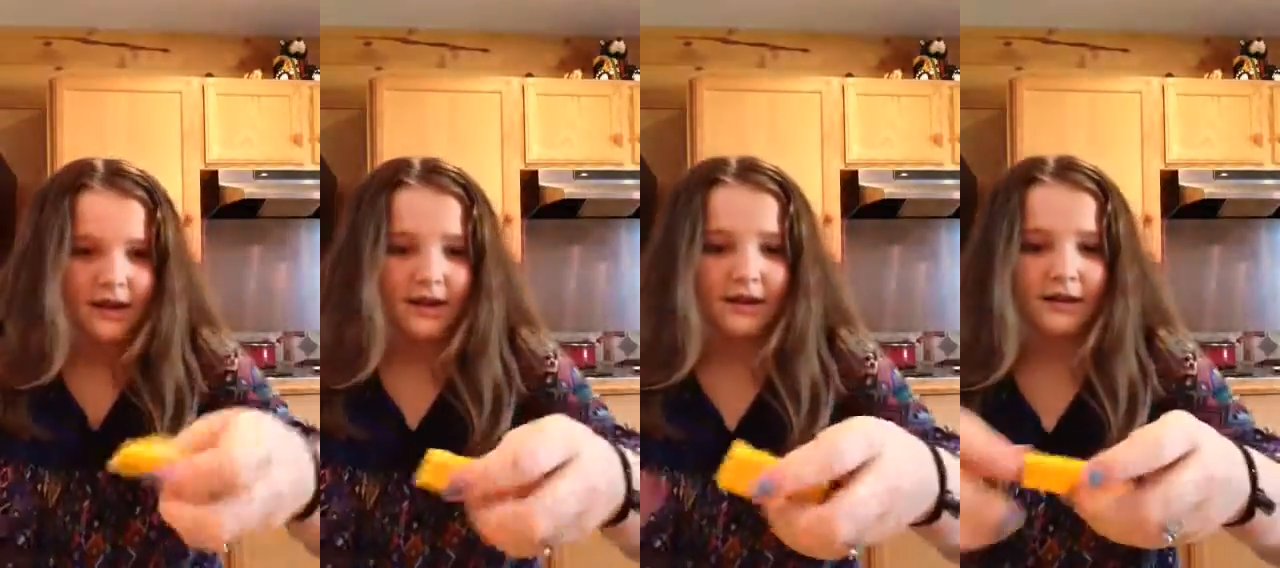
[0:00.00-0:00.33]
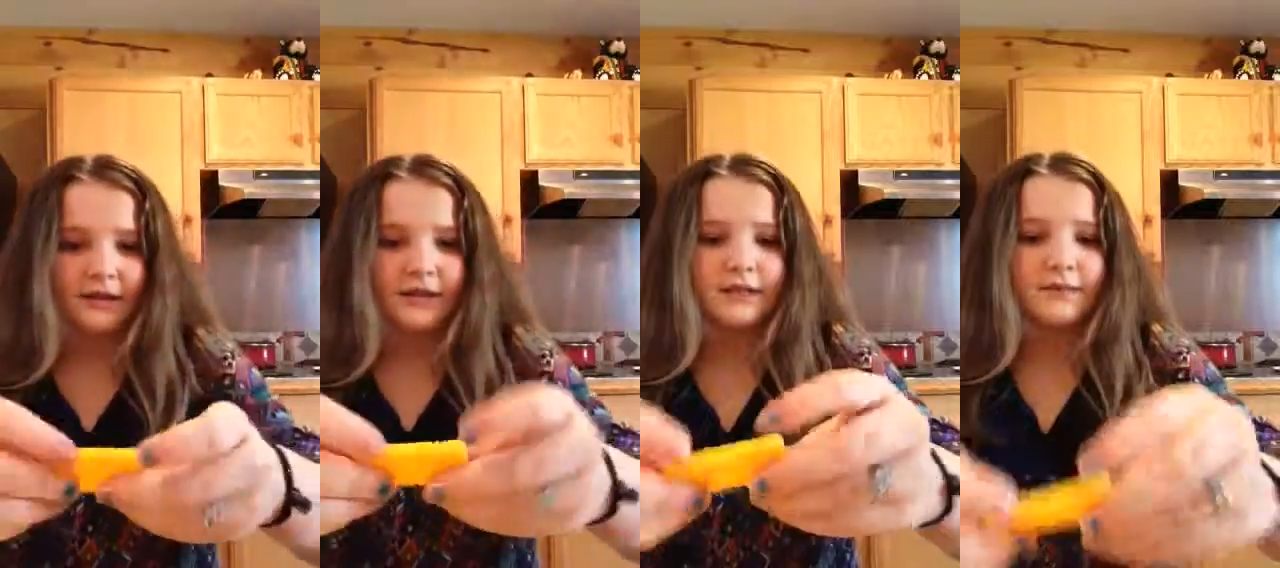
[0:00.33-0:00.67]
and
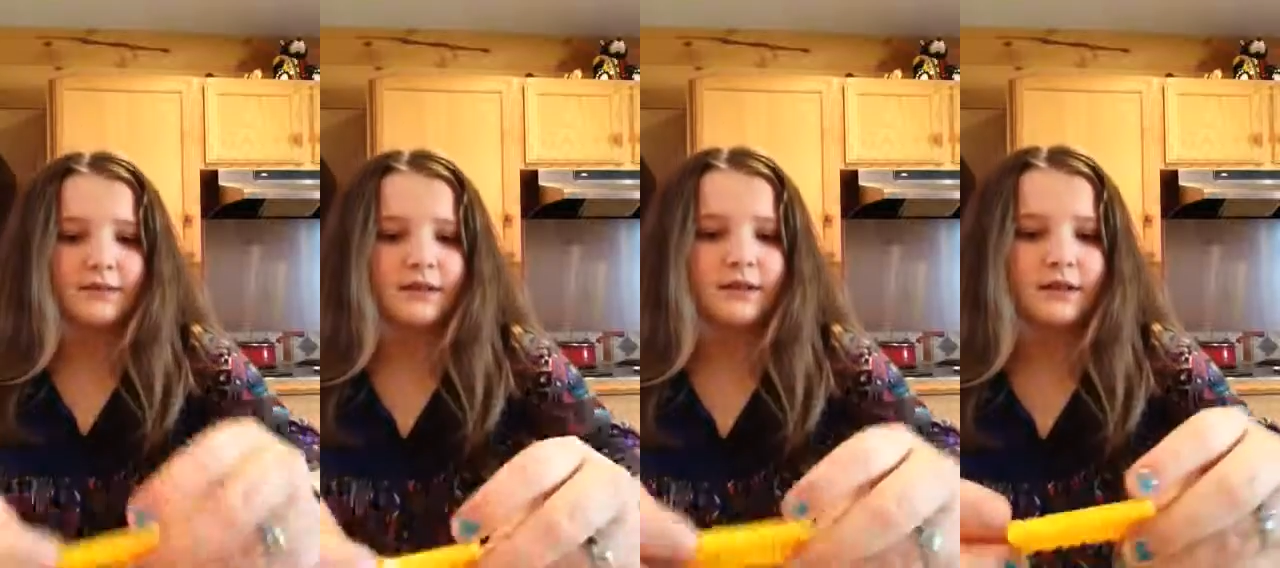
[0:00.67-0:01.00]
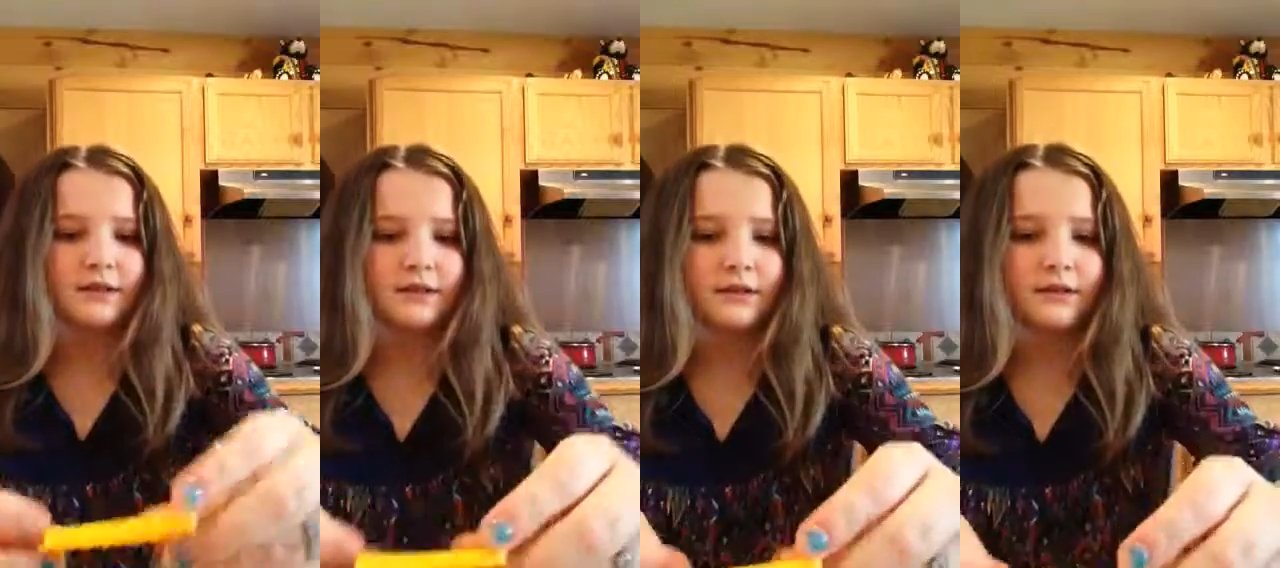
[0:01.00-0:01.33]
on this one
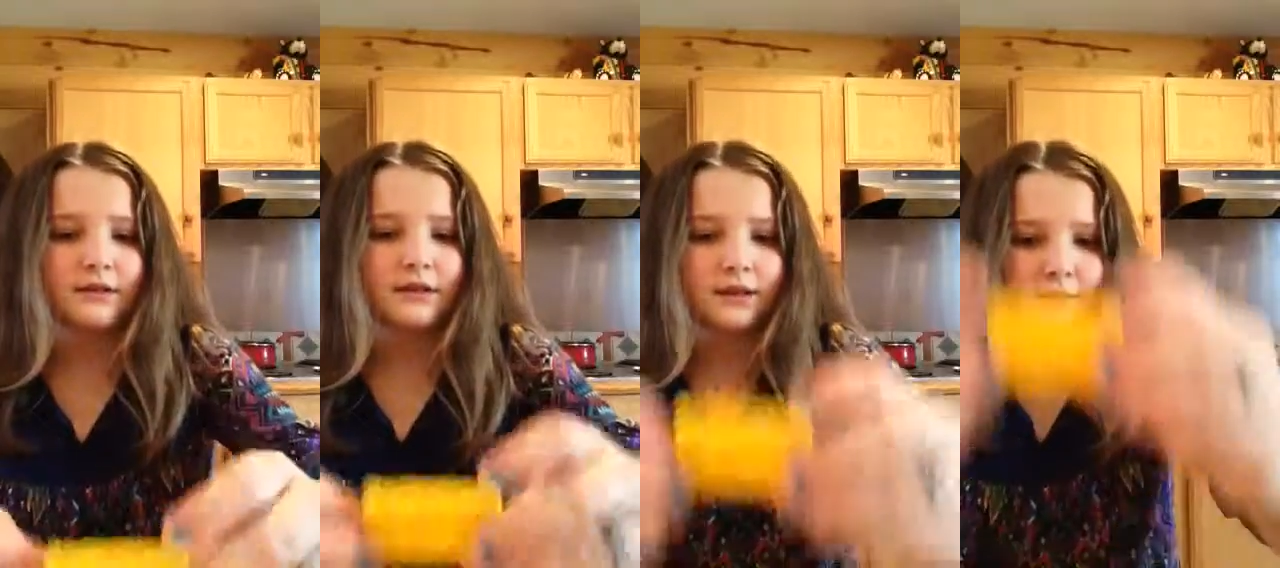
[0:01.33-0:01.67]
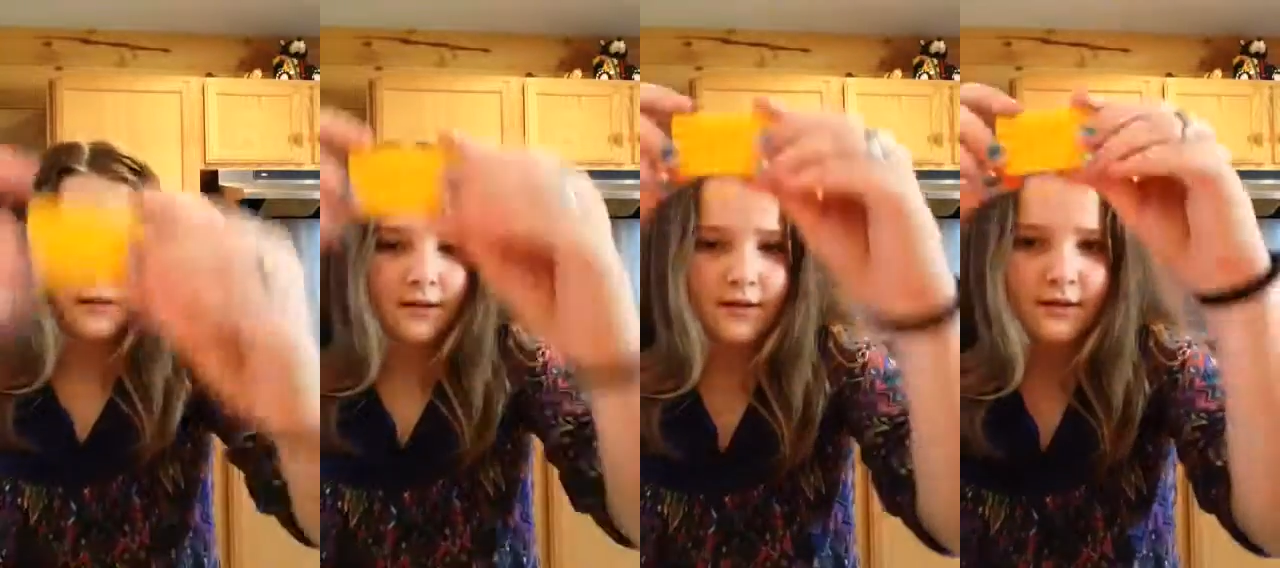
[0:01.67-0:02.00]
there's
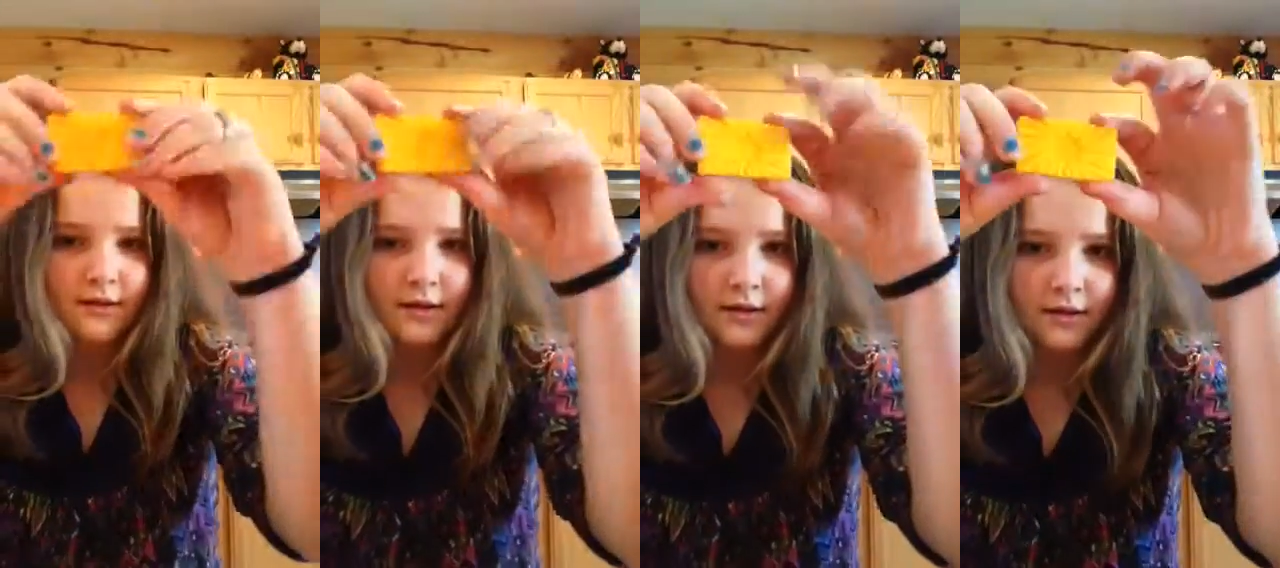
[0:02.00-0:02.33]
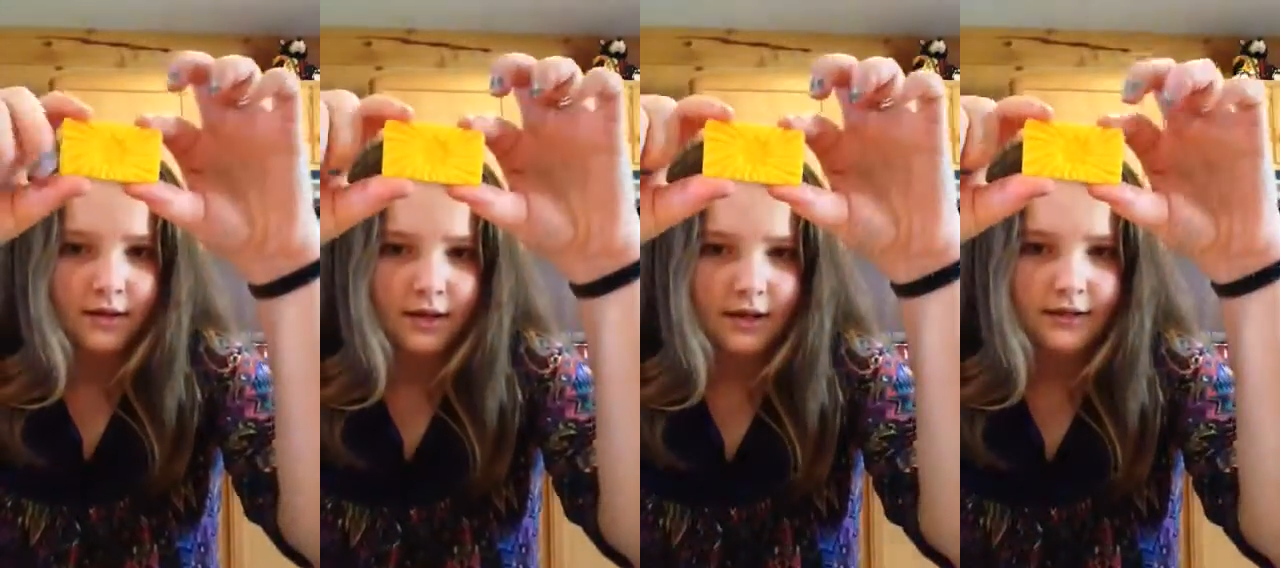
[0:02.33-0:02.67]

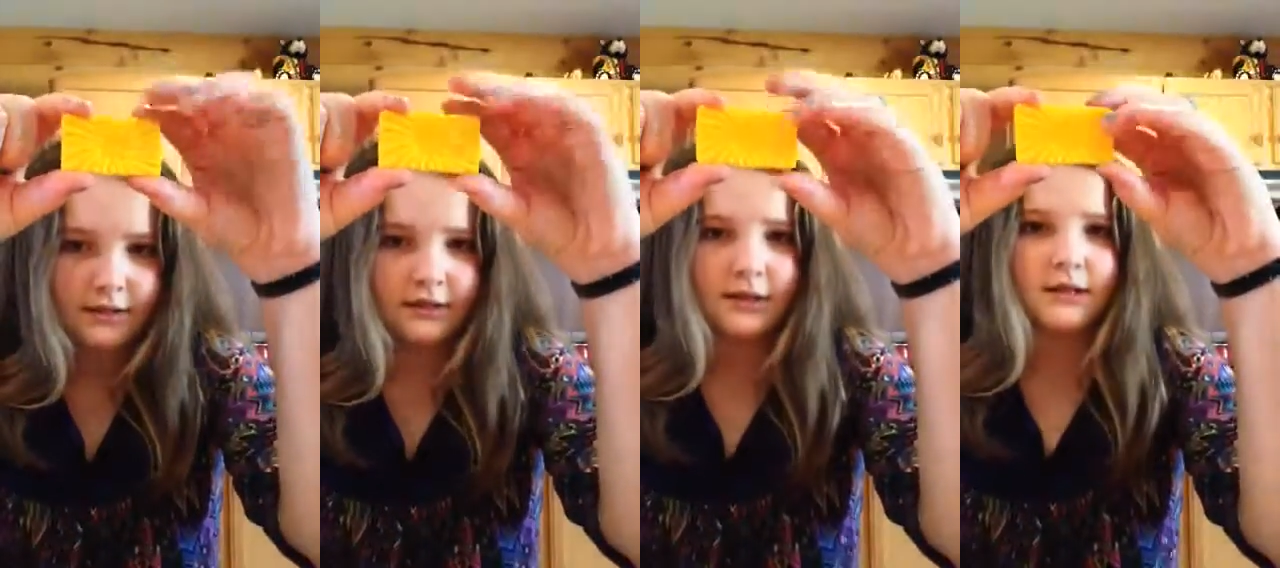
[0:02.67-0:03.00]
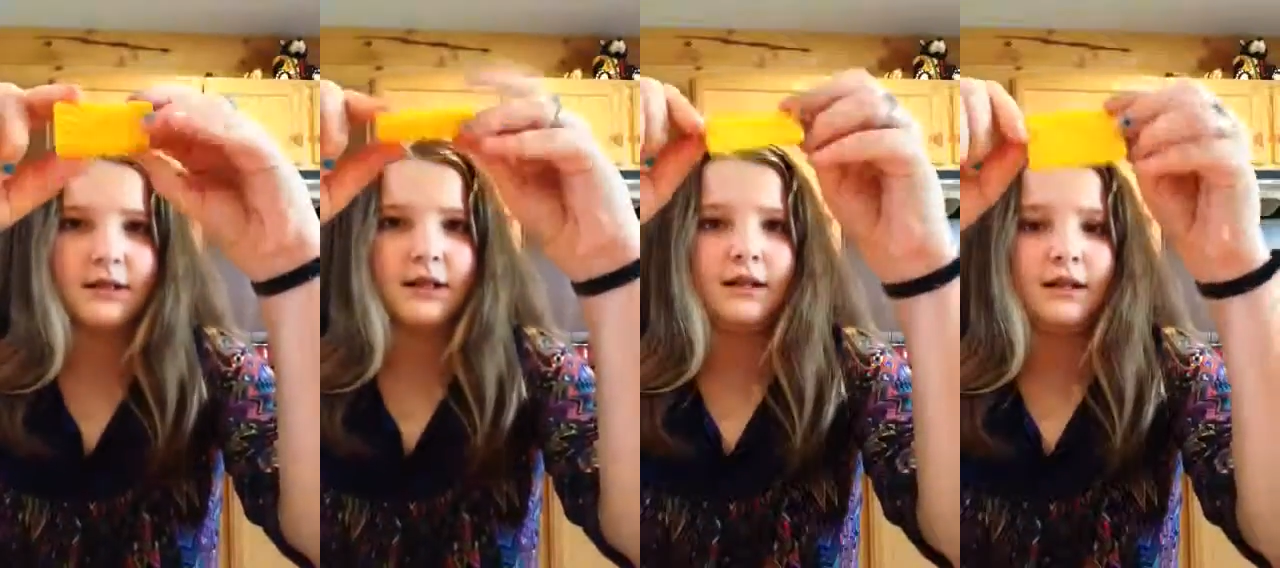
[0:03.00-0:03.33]
this on this
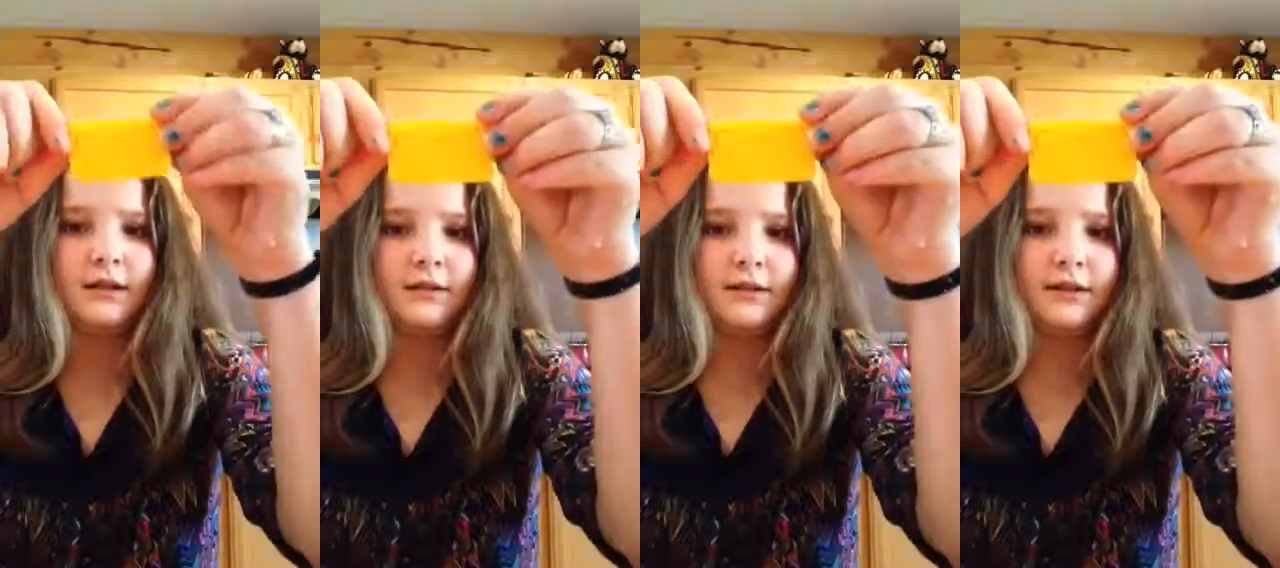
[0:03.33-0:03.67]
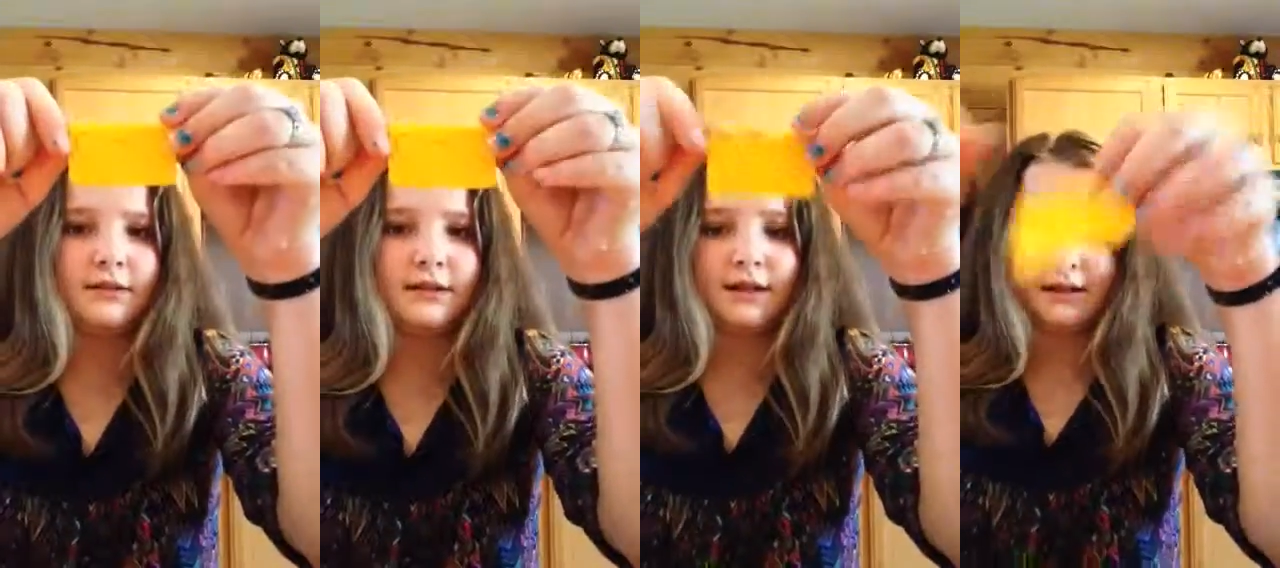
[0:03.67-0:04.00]
side, and on the other side